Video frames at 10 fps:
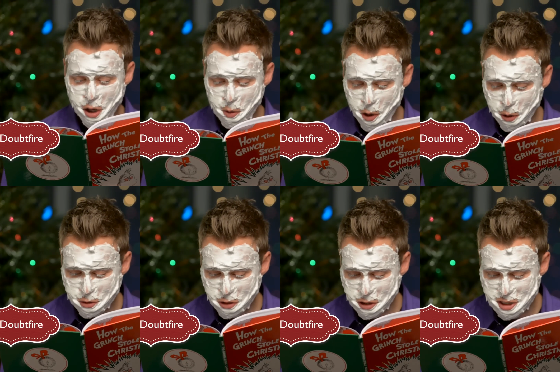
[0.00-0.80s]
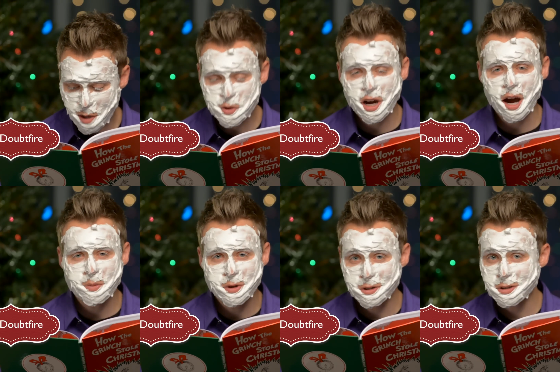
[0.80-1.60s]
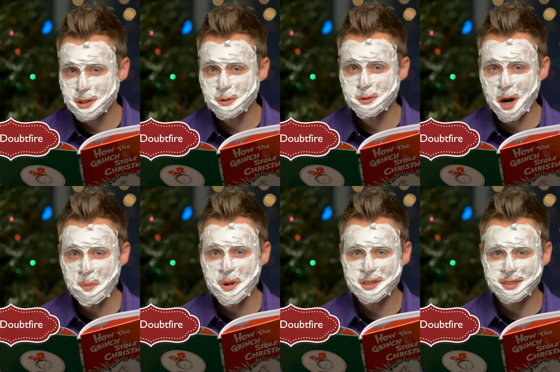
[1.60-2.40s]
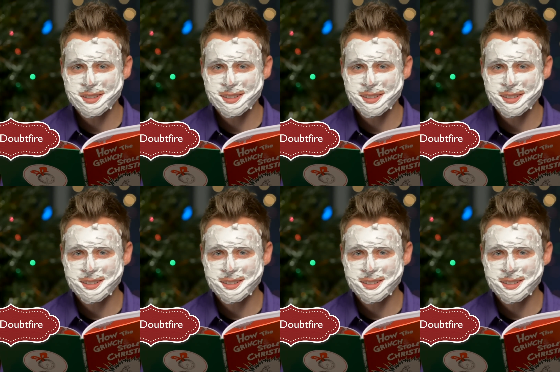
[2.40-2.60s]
He rode to the tip top to dump it.